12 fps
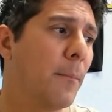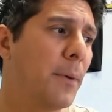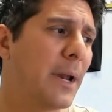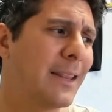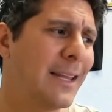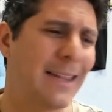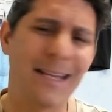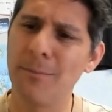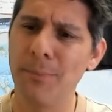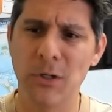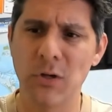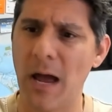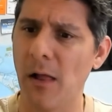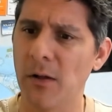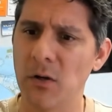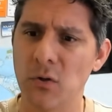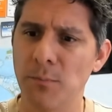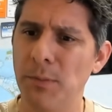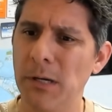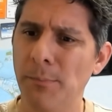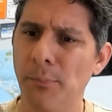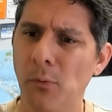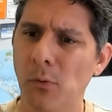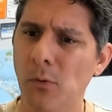But I think that's a big challenge.
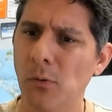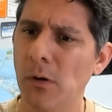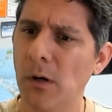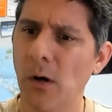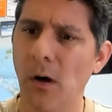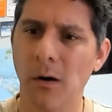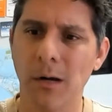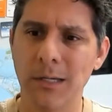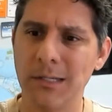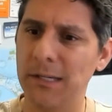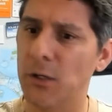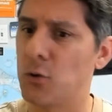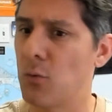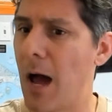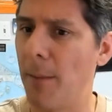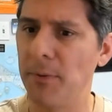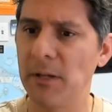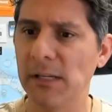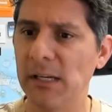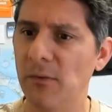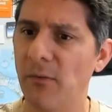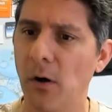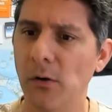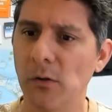People are going to see a drop in lead
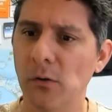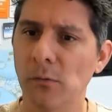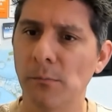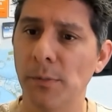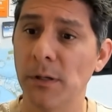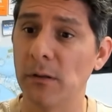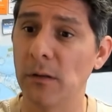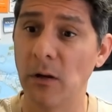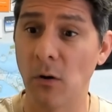volume, but they